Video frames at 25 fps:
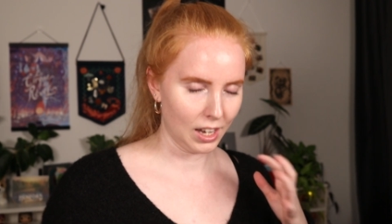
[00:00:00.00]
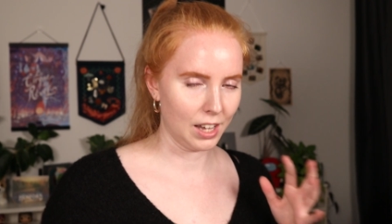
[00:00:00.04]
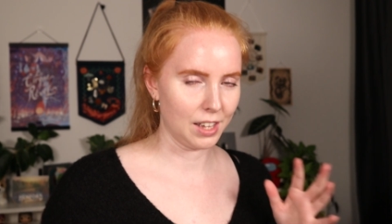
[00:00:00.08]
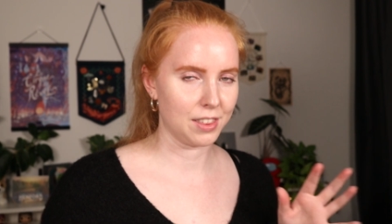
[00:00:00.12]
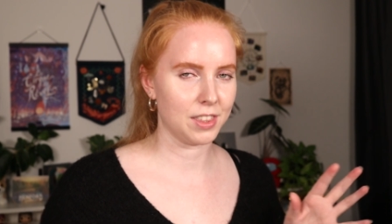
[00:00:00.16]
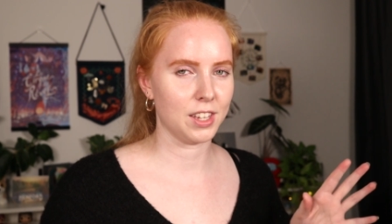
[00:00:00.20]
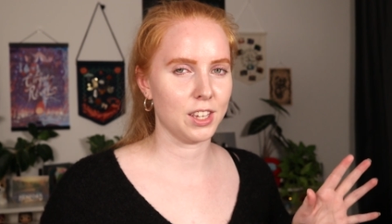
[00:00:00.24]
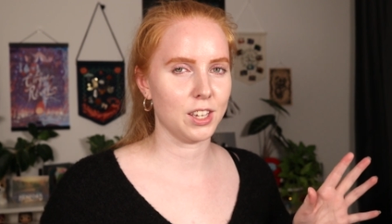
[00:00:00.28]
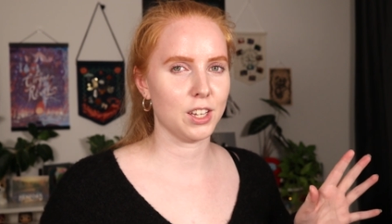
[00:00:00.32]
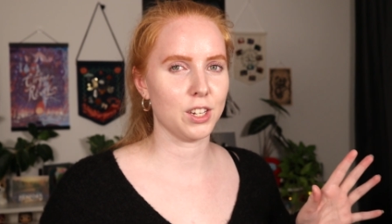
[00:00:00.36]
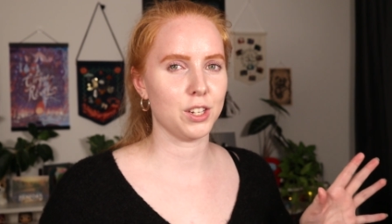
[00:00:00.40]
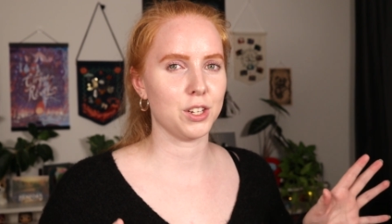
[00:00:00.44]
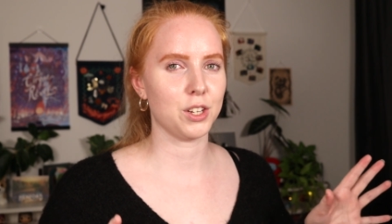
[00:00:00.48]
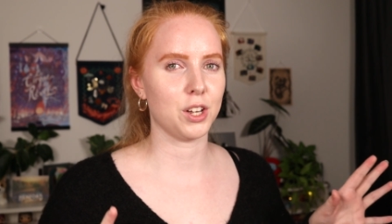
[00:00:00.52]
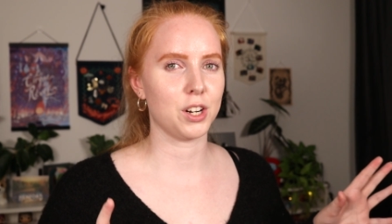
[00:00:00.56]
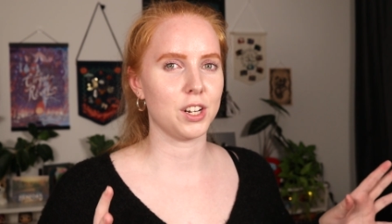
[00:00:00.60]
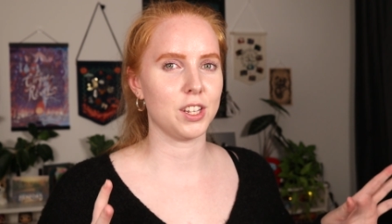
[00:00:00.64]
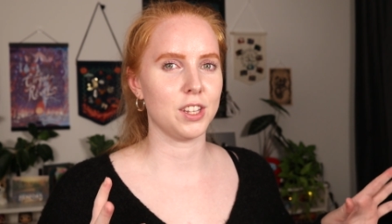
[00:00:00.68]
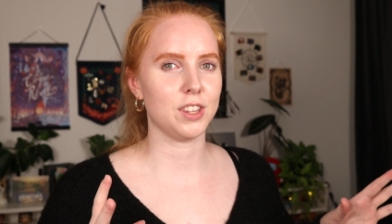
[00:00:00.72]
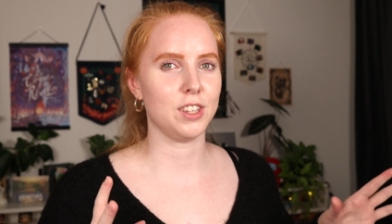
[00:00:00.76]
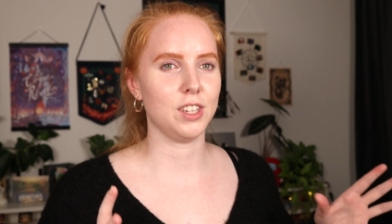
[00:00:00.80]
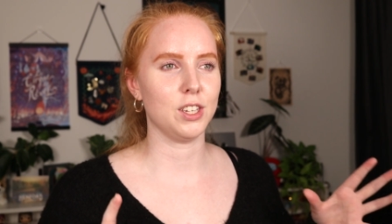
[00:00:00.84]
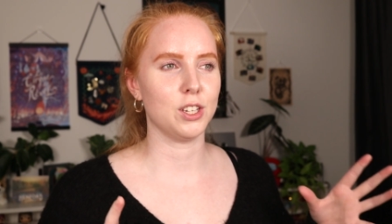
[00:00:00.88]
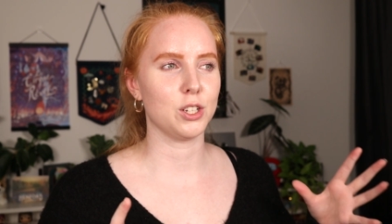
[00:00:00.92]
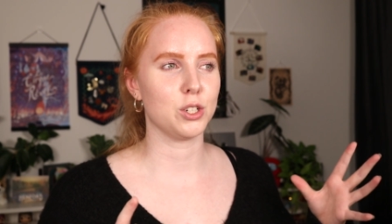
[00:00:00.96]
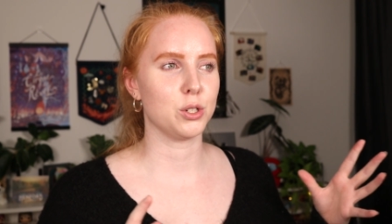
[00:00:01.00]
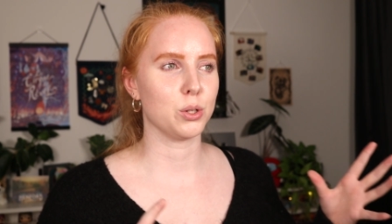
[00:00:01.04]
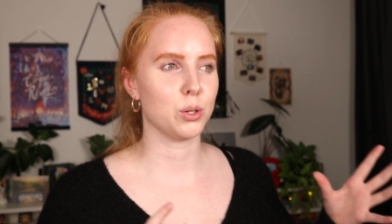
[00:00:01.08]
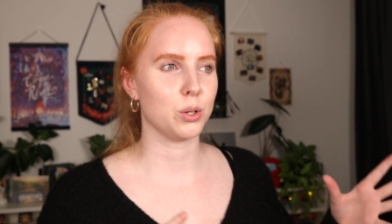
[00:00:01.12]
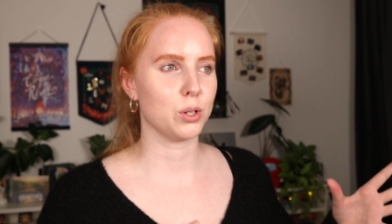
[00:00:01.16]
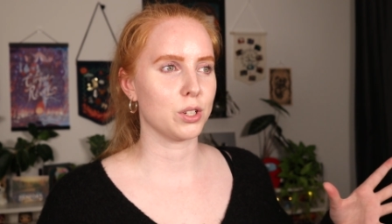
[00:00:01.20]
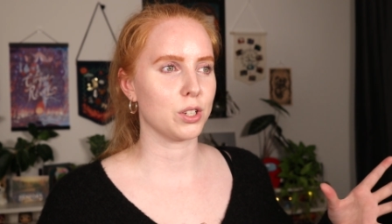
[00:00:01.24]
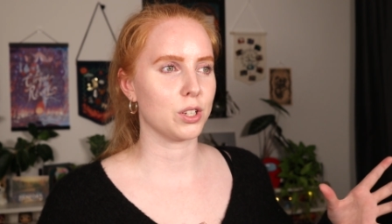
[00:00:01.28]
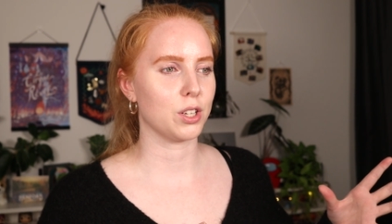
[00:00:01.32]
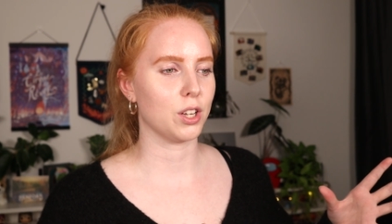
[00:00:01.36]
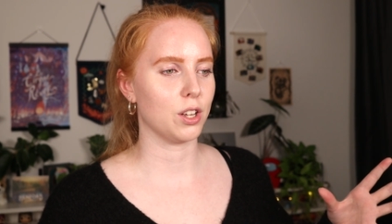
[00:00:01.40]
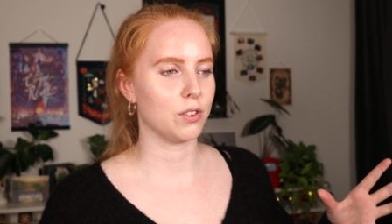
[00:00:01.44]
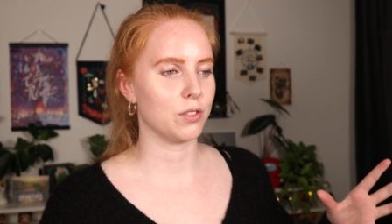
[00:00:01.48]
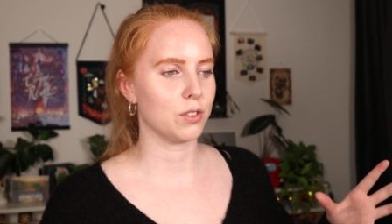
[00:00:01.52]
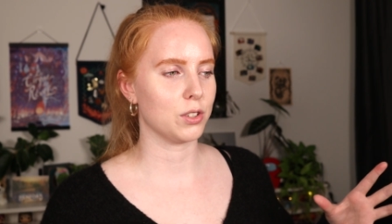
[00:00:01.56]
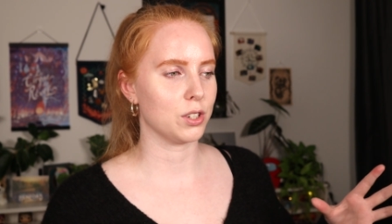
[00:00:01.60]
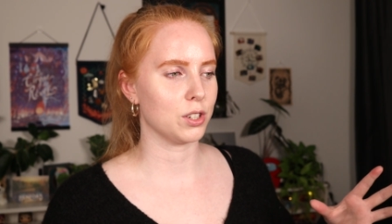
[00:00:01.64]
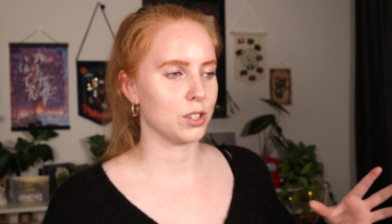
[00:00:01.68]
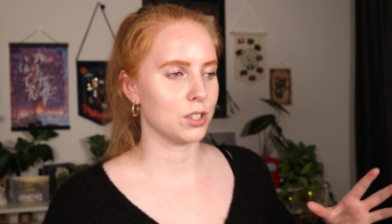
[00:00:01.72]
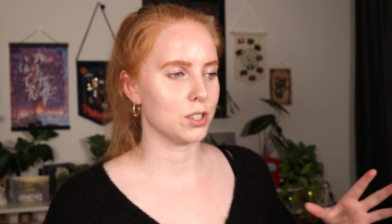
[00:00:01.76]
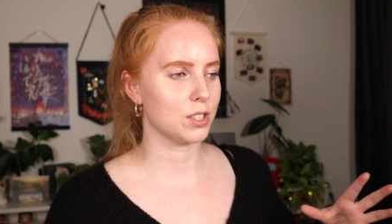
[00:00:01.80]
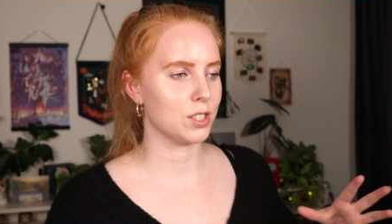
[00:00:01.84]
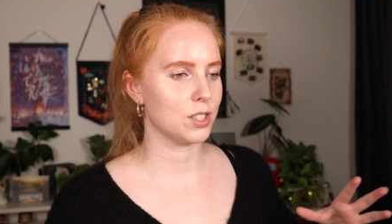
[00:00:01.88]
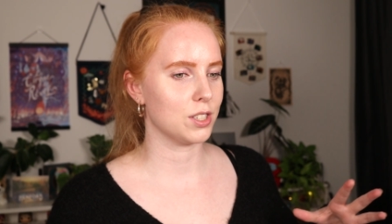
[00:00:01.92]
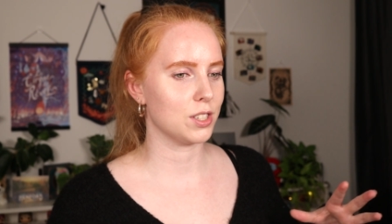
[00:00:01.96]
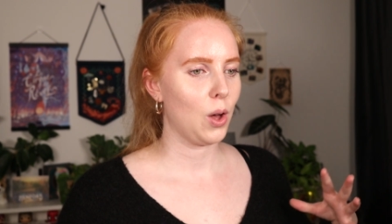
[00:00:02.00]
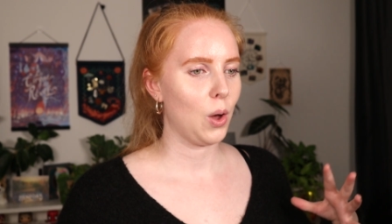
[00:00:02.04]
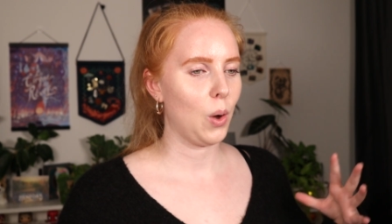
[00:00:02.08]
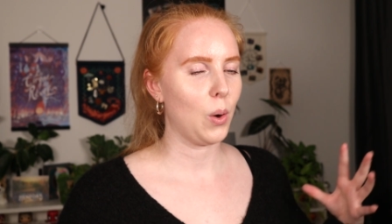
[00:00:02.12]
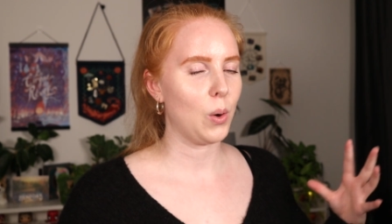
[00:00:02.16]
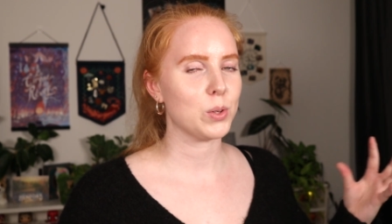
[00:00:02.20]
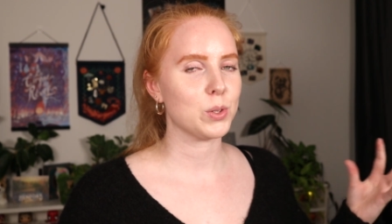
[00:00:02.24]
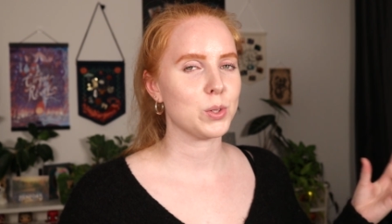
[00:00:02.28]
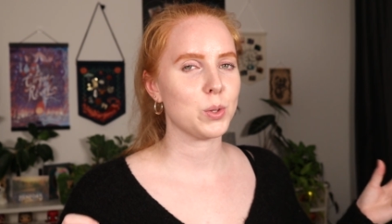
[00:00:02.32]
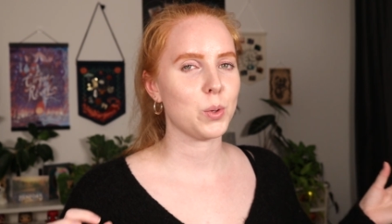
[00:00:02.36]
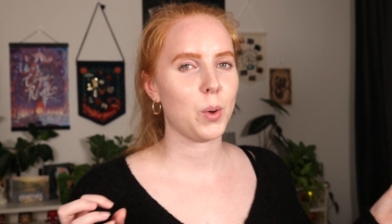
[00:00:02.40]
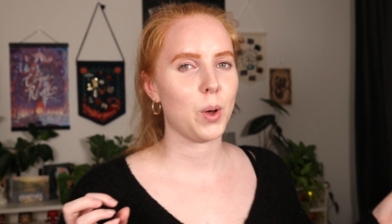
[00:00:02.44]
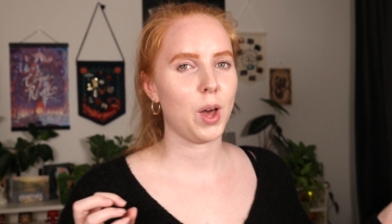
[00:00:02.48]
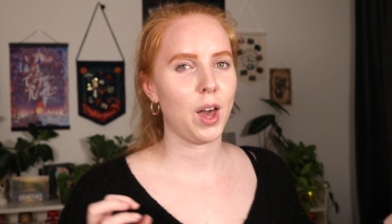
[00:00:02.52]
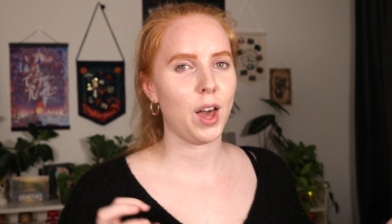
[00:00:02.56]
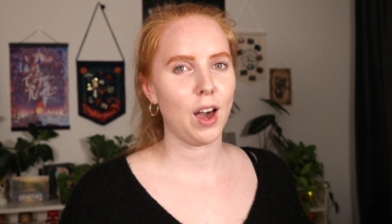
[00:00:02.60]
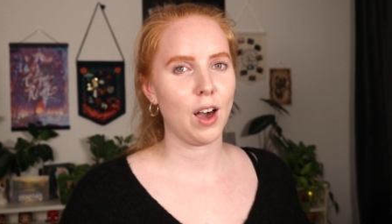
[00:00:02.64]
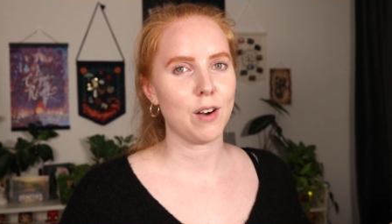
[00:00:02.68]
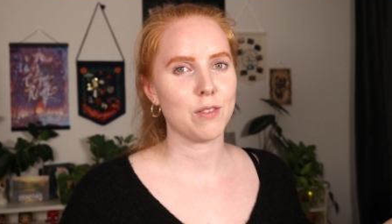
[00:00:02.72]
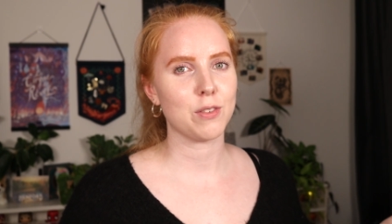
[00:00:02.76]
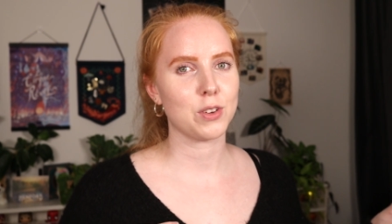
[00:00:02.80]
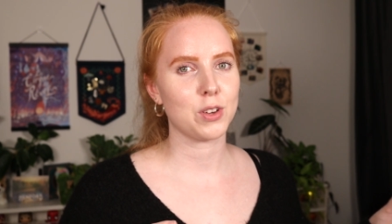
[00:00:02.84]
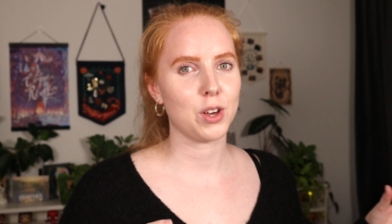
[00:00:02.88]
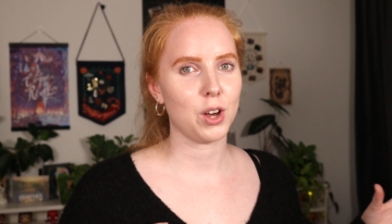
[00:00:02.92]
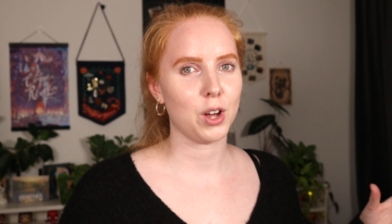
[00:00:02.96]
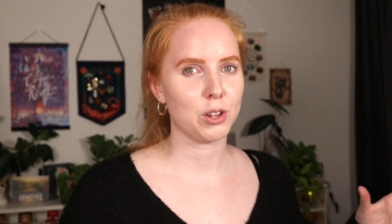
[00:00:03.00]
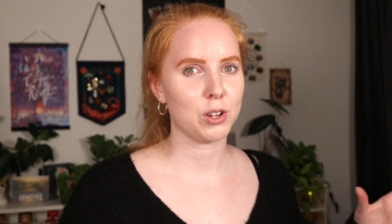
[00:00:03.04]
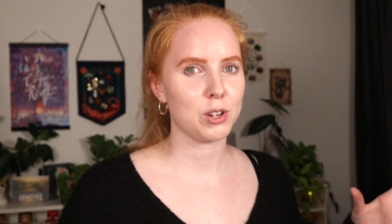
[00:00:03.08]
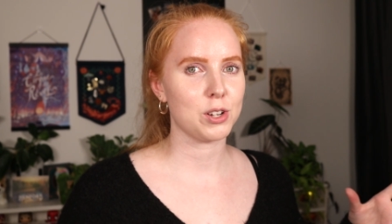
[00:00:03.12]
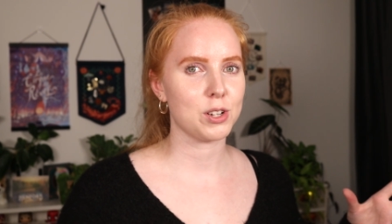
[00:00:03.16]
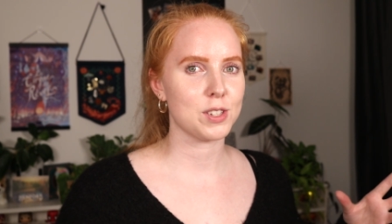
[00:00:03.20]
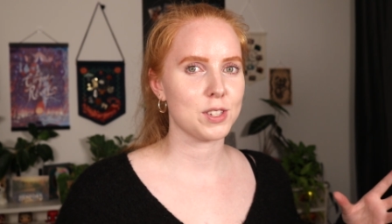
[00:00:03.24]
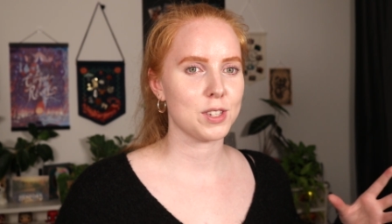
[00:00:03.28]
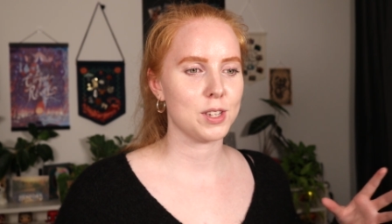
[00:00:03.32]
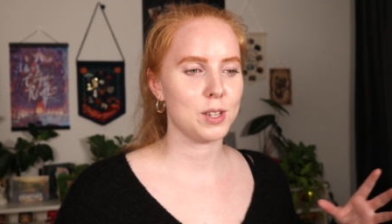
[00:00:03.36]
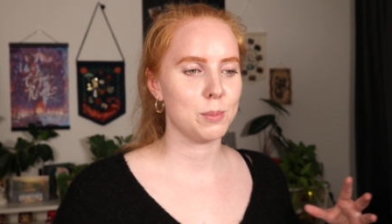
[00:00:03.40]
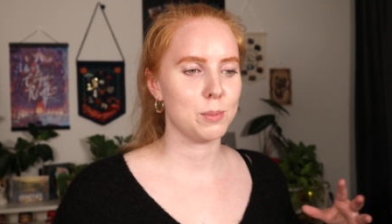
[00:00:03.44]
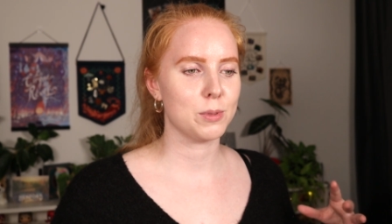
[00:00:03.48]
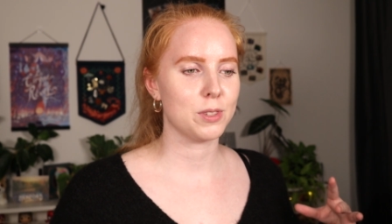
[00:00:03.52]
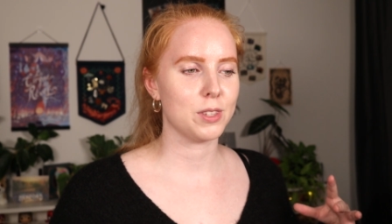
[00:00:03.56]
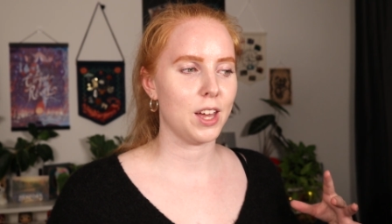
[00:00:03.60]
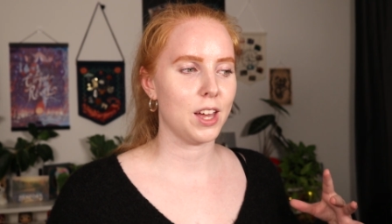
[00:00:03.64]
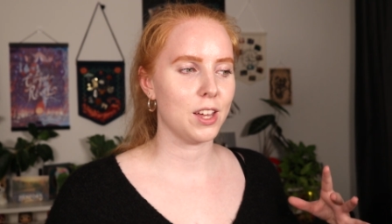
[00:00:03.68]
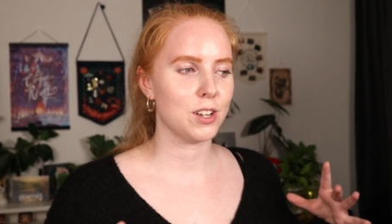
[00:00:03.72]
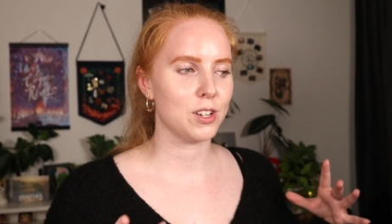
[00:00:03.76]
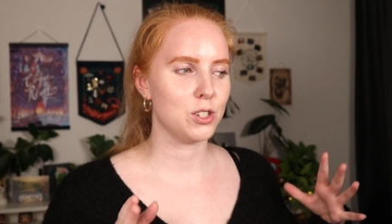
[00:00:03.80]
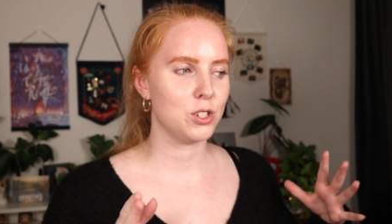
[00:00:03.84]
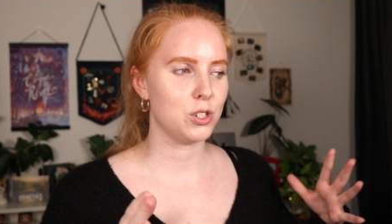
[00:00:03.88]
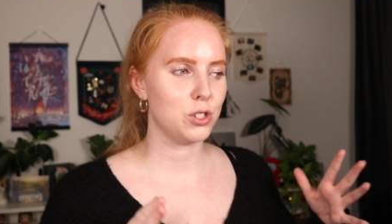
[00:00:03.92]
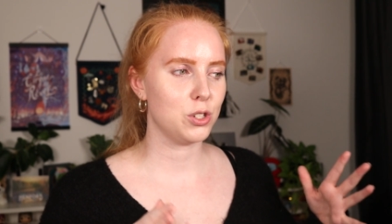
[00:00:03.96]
I think a lot of the adult covers also have color schemes that